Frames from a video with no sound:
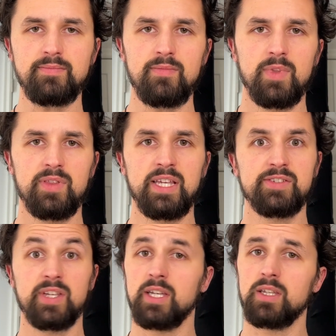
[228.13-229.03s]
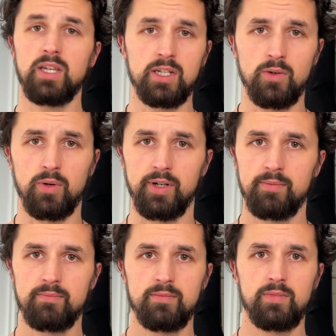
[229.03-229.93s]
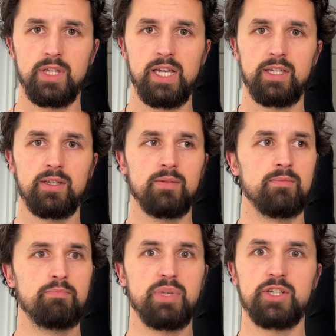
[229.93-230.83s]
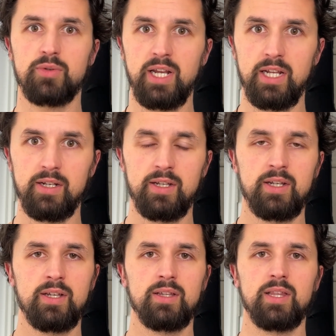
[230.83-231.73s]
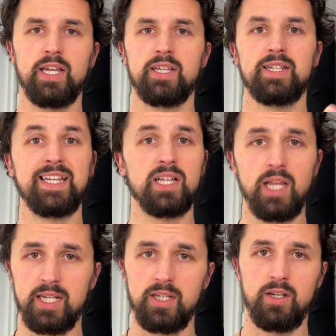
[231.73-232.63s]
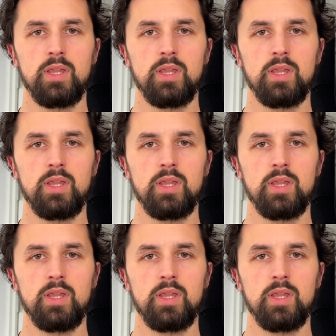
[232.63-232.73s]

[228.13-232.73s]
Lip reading: Things like ignored, like betrayed, like neglected.